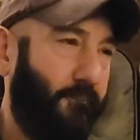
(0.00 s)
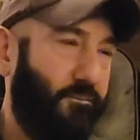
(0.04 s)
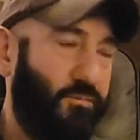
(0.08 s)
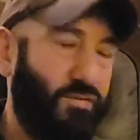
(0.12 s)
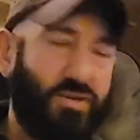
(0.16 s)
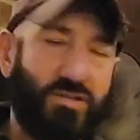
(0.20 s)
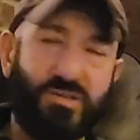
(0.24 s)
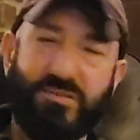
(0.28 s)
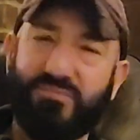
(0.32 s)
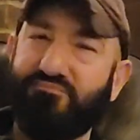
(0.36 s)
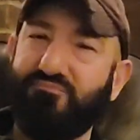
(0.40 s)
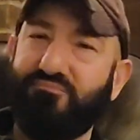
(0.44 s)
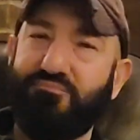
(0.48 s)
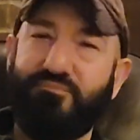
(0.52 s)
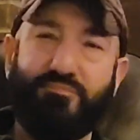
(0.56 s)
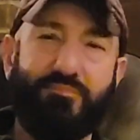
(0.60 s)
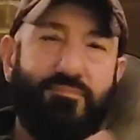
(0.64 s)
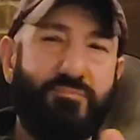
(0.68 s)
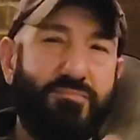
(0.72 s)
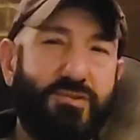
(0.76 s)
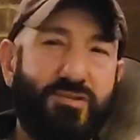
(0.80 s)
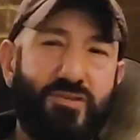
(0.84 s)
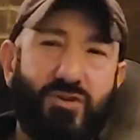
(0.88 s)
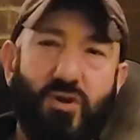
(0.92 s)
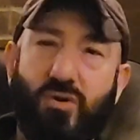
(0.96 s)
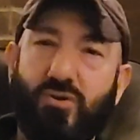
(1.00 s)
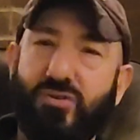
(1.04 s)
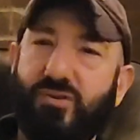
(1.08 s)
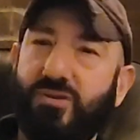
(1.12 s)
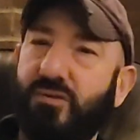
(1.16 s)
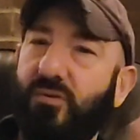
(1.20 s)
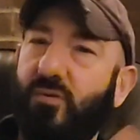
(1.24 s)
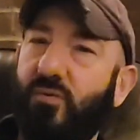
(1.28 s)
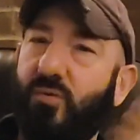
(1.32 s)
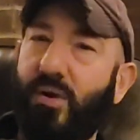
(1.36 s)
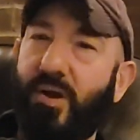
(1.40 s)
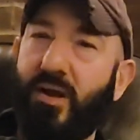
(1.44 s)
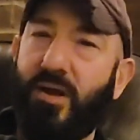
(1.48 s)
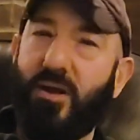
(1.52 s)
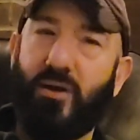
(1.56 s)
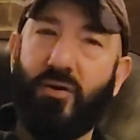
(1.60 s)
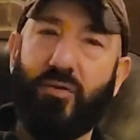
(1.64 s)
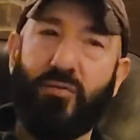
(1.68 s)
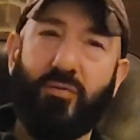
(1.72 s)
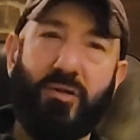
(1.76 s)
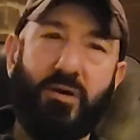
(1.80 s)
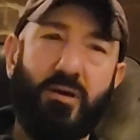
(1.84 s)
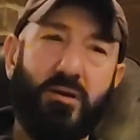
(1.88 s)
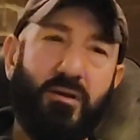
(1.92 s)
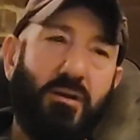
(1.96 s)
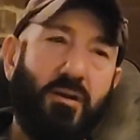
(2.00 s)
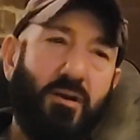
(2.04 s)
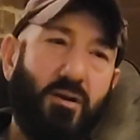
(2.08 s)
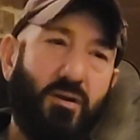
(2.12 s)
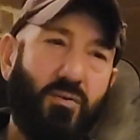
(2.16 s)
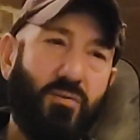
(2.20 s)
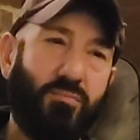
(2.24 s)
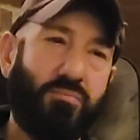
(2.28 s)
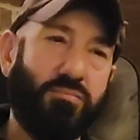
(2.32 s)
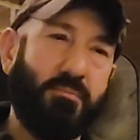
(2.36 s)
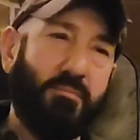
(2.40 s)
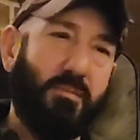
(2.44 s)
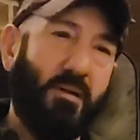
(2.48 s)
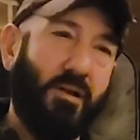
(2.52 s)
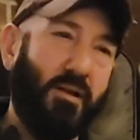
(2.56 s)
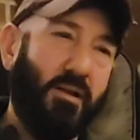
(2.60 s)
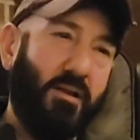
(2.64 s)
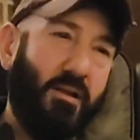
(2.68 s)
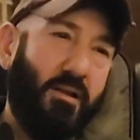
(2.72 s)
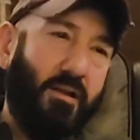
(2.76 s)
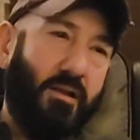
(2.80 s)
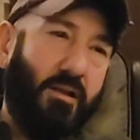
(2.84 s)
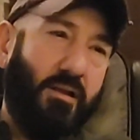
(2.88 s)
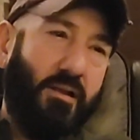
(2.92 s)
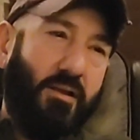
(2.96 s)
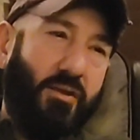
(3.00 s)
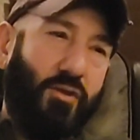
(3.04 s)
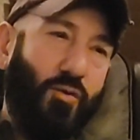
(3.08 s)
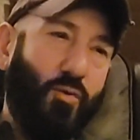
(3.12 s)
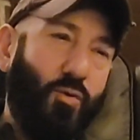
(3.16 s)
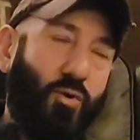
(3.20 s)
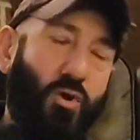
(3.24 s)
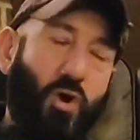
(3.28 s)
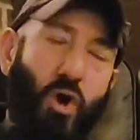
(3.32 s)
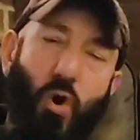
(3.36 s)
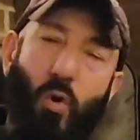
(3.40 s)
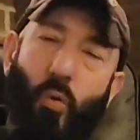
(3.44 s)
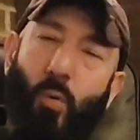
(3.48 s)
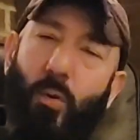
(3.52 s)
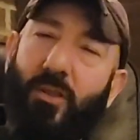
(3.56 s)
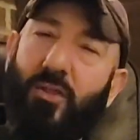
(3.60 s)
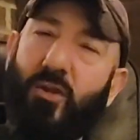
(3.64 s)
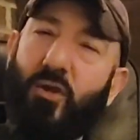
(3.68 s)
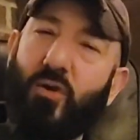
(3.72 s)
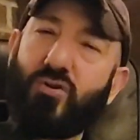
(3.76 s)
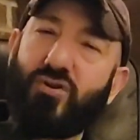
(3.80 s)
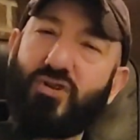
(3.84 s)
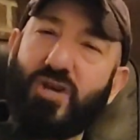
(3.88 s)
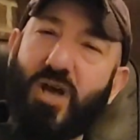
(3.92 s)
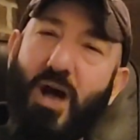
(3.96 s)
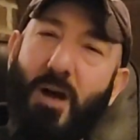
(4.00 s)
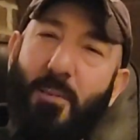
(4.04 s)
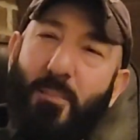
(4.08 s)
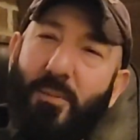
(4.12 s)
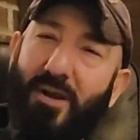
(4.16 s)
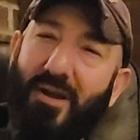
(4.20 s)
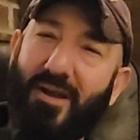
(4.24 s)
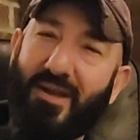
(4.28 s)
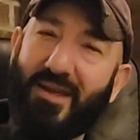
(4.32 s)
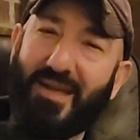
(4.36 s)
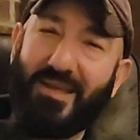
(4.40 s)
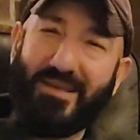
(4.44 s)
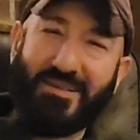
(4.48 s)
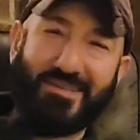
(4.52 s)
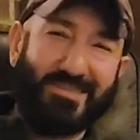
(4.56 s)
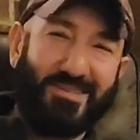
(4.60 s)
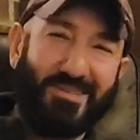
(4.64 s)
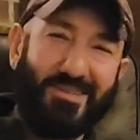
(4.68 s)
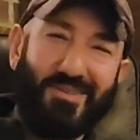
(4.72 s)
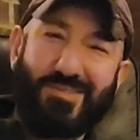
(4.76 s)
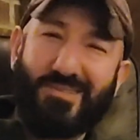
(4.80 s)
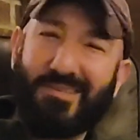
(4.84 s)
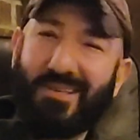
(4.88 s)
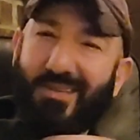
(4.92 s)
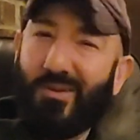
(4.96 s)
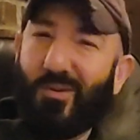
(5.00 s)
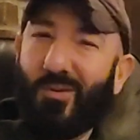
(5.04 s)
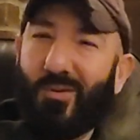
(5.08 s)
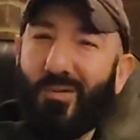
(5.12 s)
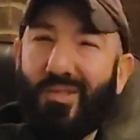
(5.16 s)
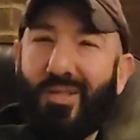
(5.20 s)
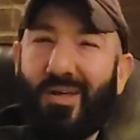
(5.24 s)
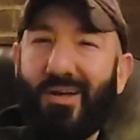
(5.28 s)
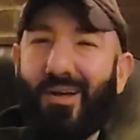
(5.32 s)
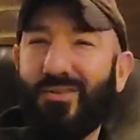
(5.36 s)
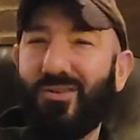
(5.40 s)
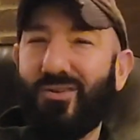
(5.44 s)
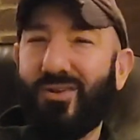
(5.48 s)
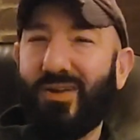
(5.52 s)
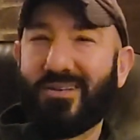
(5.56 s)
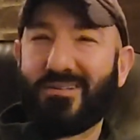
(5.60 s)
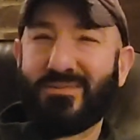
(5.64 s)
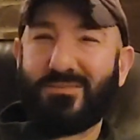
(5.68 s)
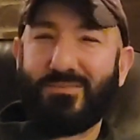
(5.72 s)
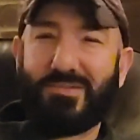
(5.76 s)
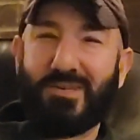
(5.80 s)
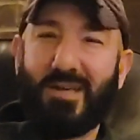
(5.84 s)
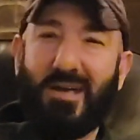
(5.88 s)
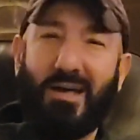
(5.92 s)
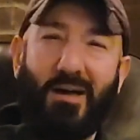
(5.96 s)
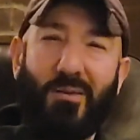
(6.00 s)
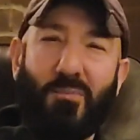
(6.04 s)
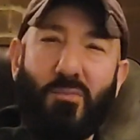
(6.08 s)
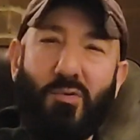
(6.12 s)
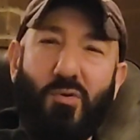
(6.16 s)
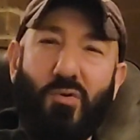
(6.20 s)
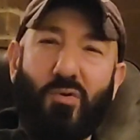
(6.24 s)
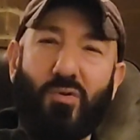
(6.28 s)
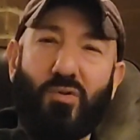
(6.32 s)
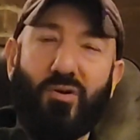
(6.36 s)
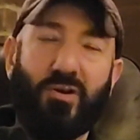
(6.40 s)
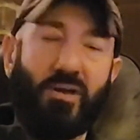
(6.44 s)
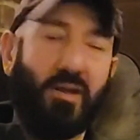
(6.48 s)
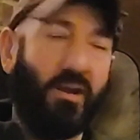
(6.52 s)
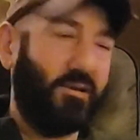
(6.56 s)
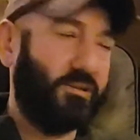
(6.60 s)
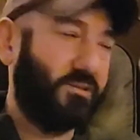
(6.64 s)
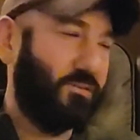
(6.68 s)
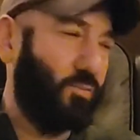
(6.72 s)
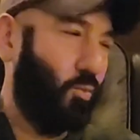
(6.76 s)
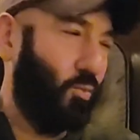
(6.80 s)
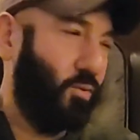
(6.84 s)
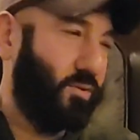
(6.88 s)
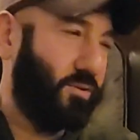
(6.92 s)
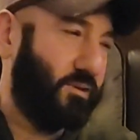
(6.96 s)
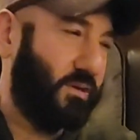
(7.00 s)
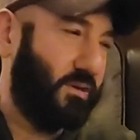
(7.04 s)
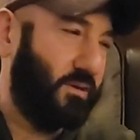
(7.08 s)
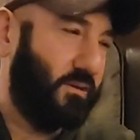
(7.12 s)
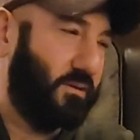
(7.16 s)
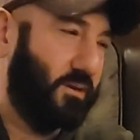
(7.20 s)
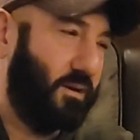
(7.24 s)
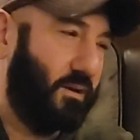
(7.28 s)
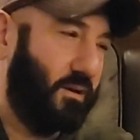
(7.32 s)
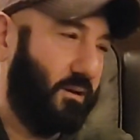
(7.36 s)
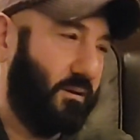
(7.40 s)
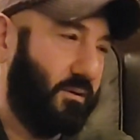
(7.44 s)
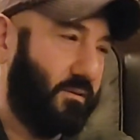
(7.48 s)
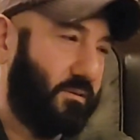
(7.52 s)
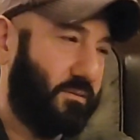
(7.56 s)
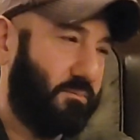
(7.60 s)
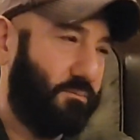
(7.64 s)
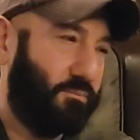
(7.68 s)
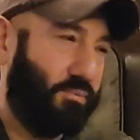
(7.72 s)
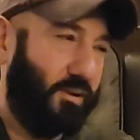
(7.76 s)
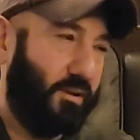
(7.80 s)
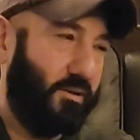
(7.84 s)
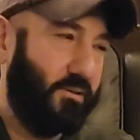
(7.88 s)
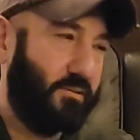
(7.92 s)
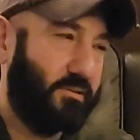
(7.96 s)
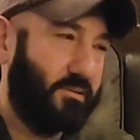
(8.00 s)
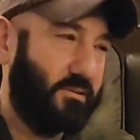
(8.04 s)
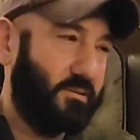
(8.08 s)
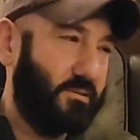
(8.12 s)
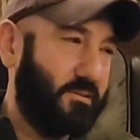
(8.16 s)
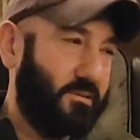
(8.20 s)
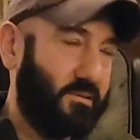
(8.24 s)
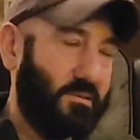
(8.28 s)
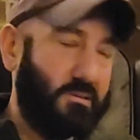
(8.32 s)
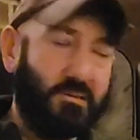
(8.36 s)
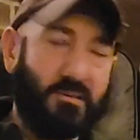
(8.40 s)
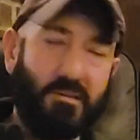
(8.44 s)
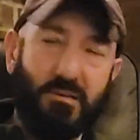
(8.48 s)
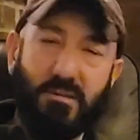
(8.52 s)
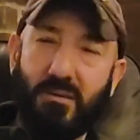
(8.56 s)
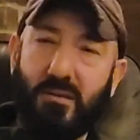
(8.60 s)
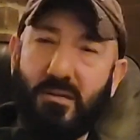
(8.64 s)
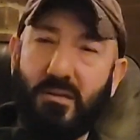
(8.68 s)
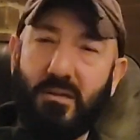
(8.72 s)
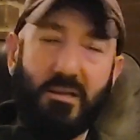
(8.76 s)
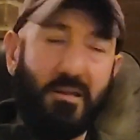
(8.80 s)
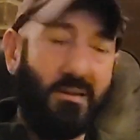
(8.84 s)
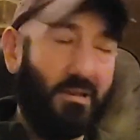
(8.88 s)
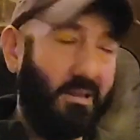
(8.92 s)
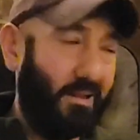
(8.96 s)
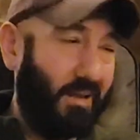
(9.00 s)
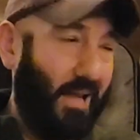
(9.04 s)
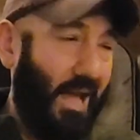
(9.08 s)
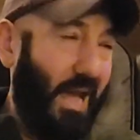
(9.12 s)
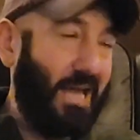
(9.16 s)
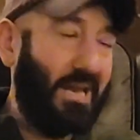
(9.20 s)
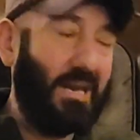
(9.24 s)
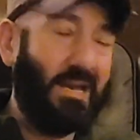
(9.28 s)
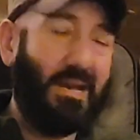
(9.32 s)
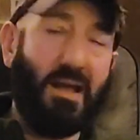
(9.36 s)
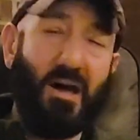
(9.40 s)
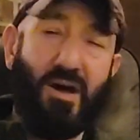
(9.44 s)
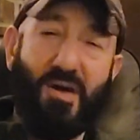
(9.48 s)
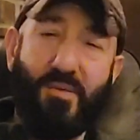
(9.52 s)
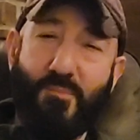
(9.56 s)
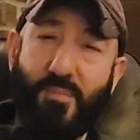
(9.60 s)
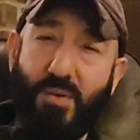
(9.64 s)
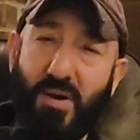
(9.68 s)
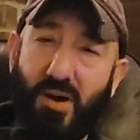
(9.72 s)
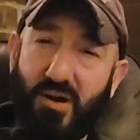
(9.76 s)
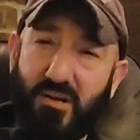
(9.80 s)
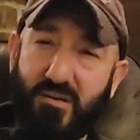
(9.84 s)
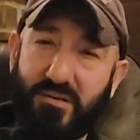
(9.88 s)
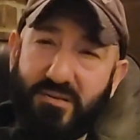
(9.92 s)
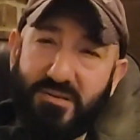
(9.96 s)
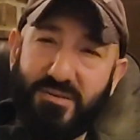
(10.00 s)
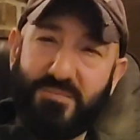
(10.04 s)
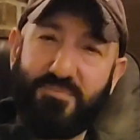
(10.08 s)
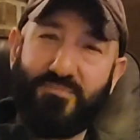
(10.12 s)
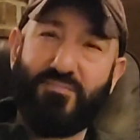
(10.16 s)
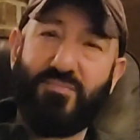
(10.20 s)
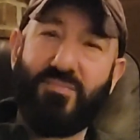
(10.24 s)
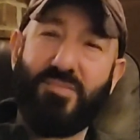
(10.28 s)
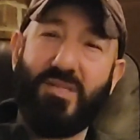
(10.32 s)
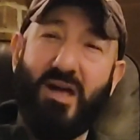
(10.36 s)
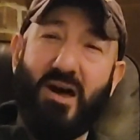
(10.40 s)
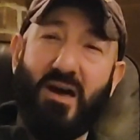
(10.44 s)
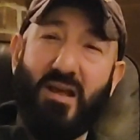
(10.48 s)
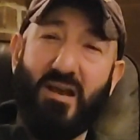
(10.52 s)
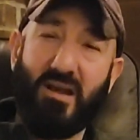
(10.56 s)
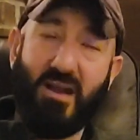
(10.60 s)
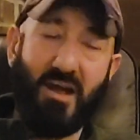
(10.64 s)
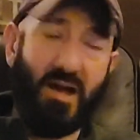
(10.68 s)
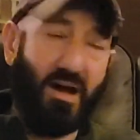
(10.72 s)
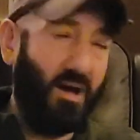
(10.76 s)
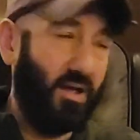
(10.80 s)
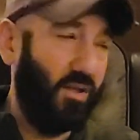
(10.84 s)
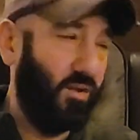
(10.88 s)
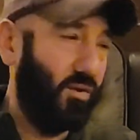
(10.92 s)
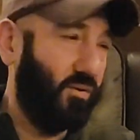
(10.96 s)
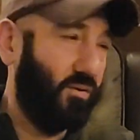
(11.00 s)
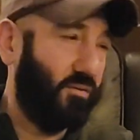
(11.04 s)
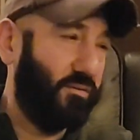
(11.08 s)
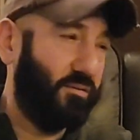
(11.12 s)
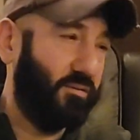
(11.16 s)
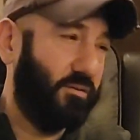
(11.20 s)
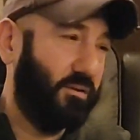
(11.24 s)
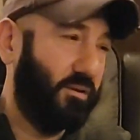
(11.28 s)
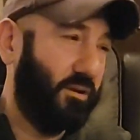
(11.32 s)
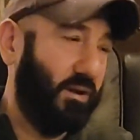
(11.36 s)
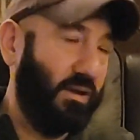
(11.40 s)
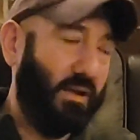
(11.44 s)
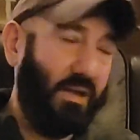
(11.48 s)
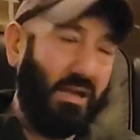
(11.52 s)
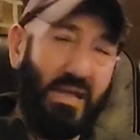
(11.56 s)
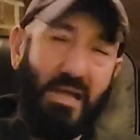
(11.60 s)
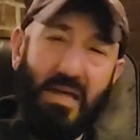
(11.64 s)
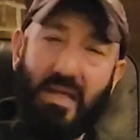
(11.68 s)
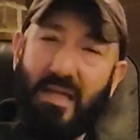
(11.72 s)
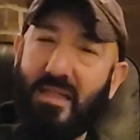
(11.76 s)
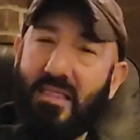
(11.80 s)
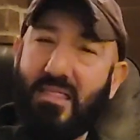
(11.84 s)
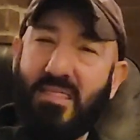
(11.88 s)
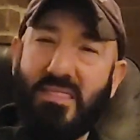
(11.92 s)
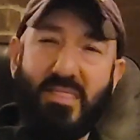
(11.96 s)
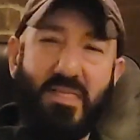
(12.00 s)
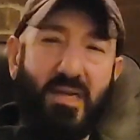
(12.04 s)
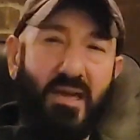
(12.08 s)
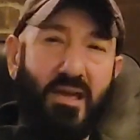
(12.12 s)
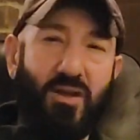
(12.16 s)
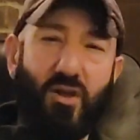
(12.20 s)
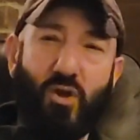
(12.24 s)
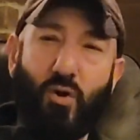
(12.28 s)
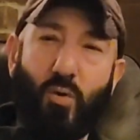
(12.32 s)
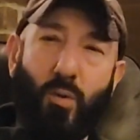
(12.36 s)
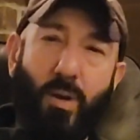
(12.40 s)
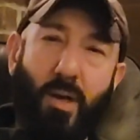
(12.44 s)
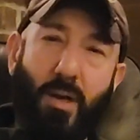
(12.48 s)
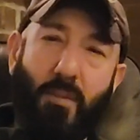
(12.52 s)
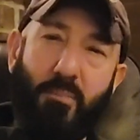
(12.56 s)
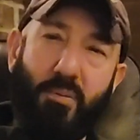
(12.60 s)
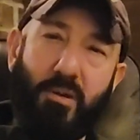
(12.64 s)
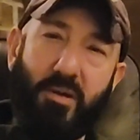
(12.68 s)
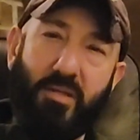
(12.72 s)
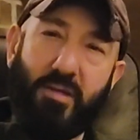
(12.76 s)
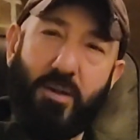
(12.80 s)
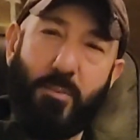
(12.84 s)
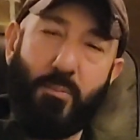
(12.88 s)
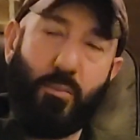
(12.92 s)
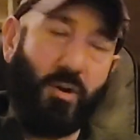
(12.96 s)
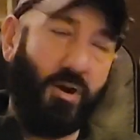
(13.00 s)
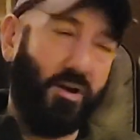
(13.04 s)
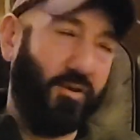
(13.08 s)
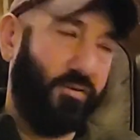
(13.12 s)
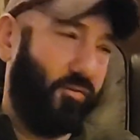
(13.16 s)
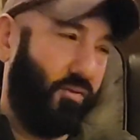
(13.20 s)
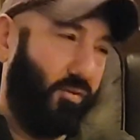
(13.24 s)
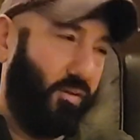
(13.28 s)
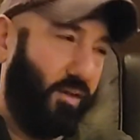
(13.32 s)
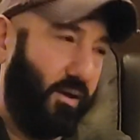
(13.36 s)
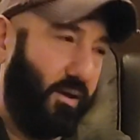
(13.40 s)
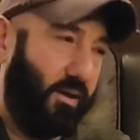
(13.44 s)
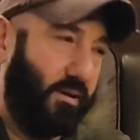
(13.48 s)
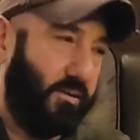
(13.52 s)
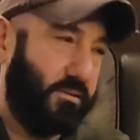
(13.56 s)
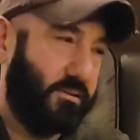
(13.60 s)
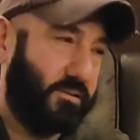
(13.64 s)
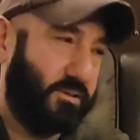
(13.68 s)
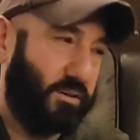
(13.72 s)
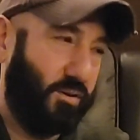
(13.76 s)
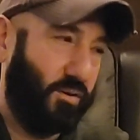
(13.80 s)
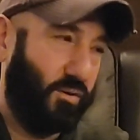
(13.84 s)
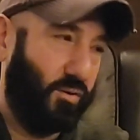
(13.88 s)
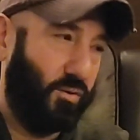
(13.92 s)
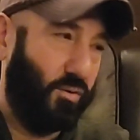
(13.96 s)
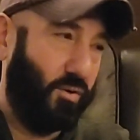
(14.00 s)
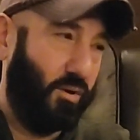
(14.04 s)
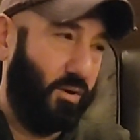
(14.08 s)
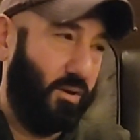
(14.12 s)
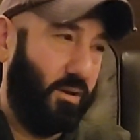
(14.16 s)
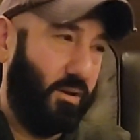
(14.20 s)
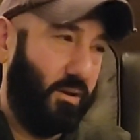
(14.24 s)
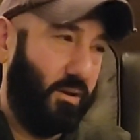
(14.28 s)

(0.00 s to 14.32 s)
just searching around, like, you would call it window shopping, I guess. So you're sitting online, you got some time, you're looking at some whiskey places, and $89, $90, there ain't no way I'd pay that price for that. So